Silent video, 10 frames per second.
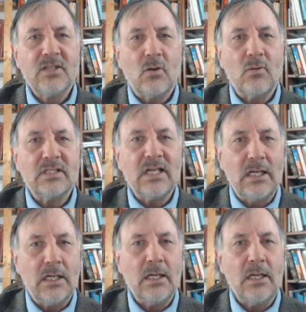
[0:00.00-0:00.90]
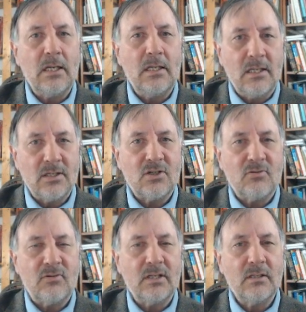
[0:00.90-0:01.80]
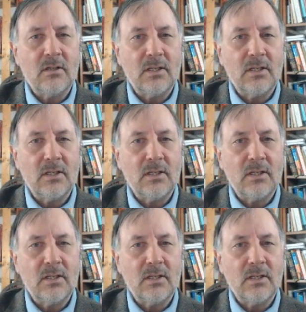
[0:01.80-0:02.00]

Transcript: So it's a history.